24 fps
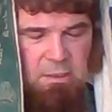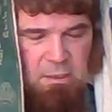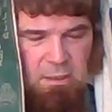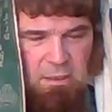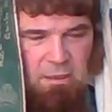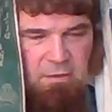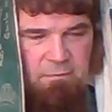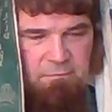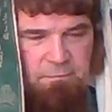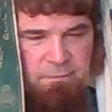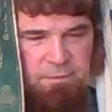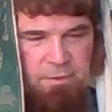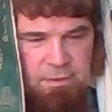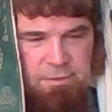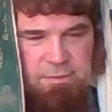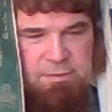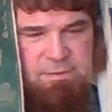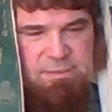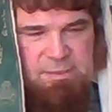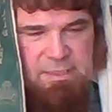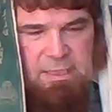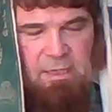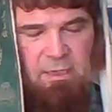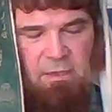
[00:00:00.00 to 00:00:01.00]
of
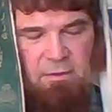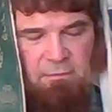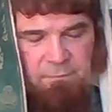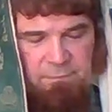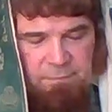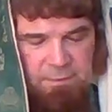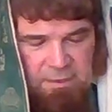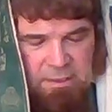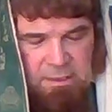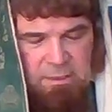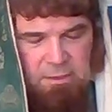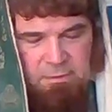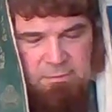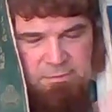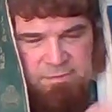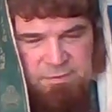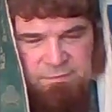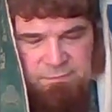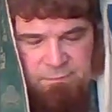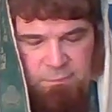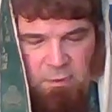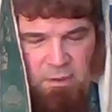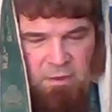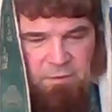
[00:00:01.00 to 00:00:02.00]
yourself that goes
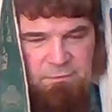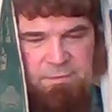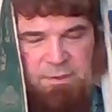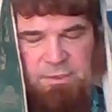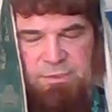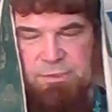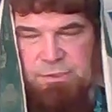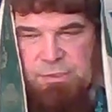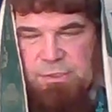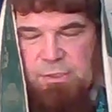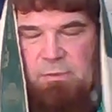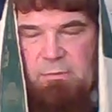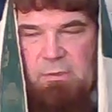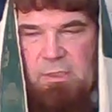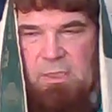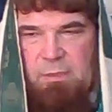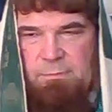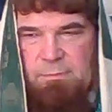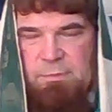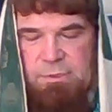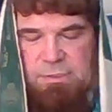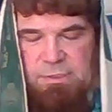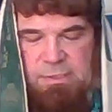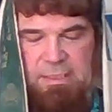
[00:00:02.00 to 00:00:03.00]
forth, Yeshua
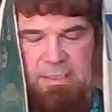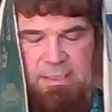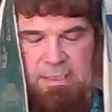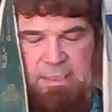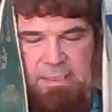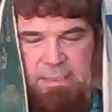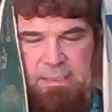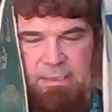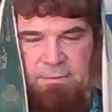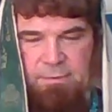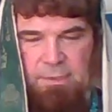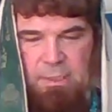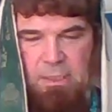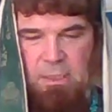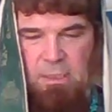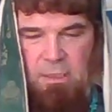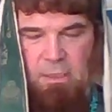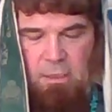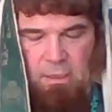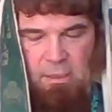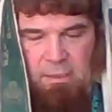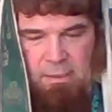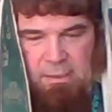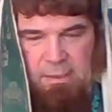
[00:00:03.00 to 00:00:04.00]
HaMashiach,
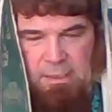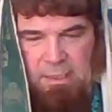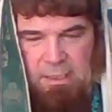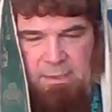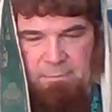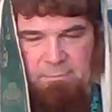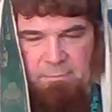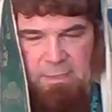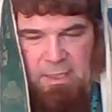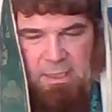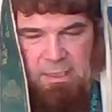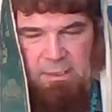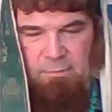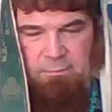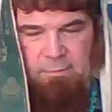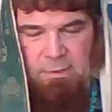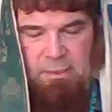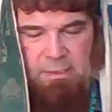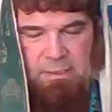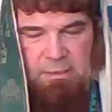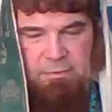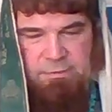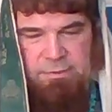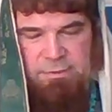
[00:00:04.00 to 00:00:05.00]
or
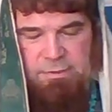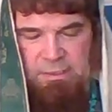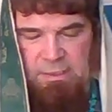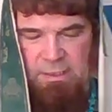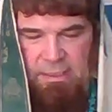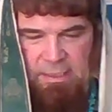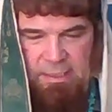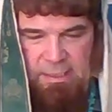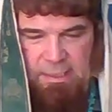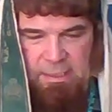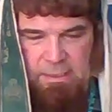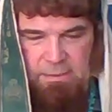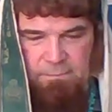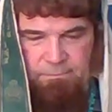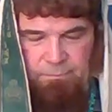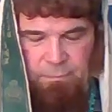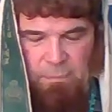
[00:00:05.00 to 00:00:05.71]
Emmanuel Shaddai.